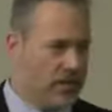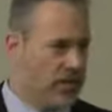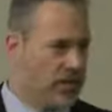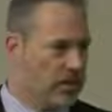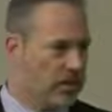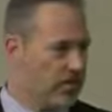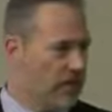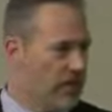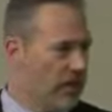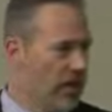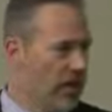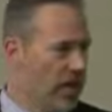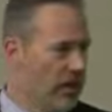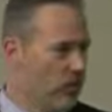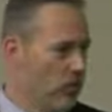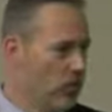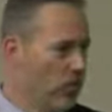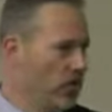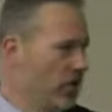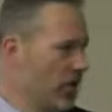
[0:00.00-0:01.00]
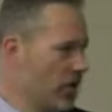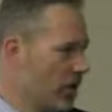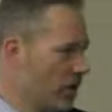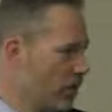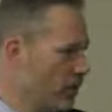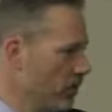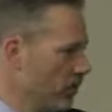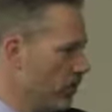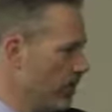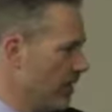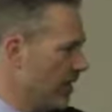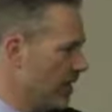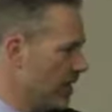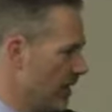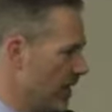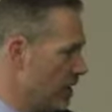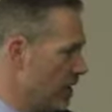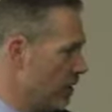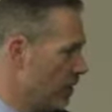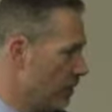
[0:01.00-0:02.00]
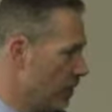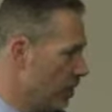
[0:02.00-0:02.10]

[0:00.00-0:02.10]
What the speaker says: Dr. Pilati will be talking more about that in a